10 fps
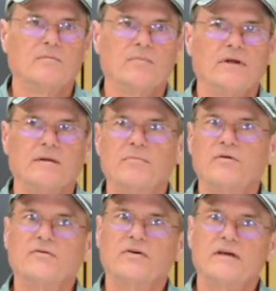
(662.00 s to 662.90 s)
But in
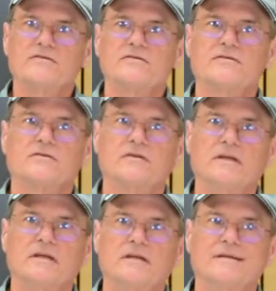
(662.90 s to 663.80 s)
both cases,
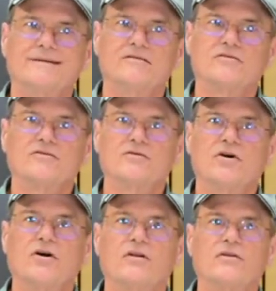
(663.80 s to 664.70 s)
the, the
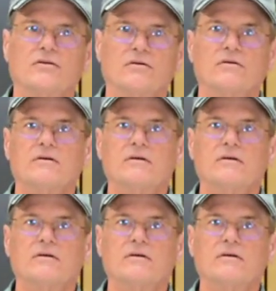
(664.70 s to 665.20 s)
color